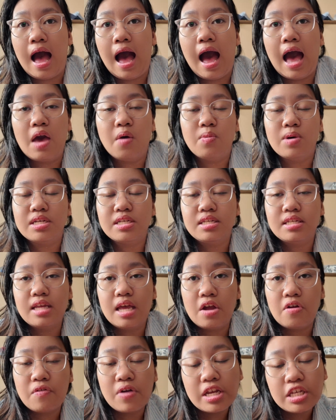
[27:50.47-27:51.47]
I was
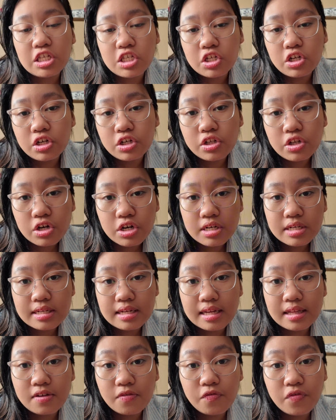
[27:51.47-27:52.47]
a registered nurse
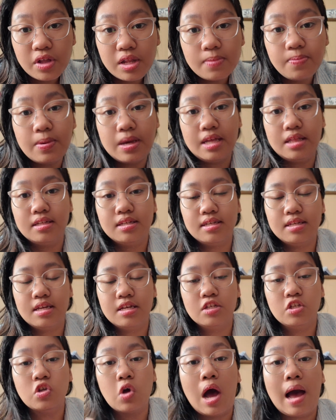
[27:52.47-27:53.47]
in the Philippines.
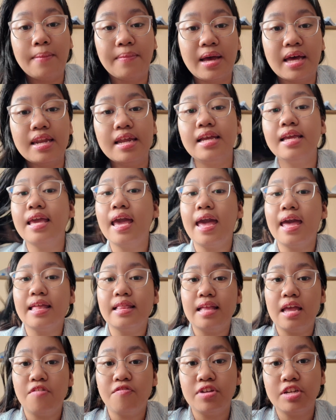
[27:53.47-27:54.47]
So I'm gonna
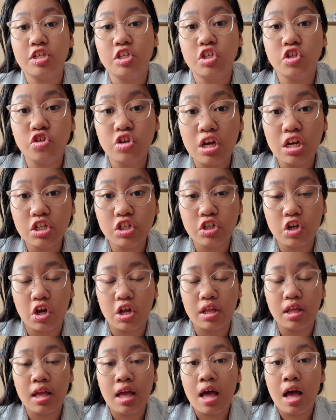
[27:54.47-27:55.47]
get a
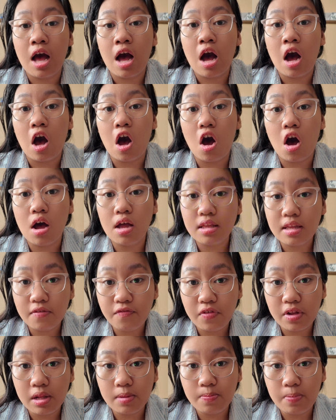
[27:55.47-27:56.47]
registration on the
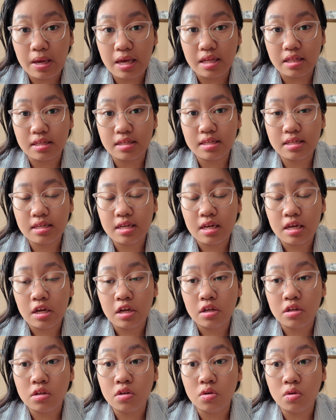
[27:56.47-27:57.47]
Philippines
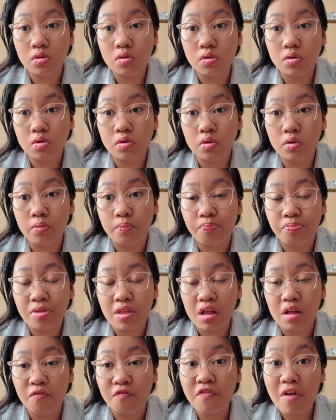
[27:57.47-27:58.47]
to
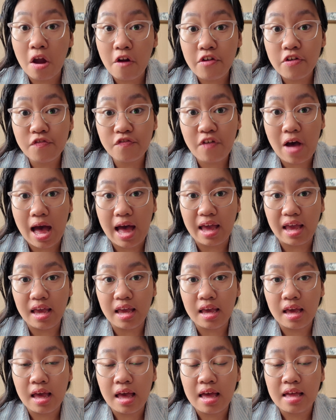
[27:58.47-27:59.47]

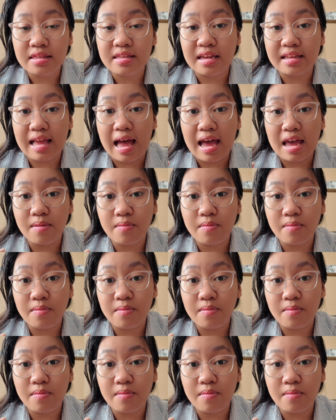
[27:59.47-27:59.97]
verify that I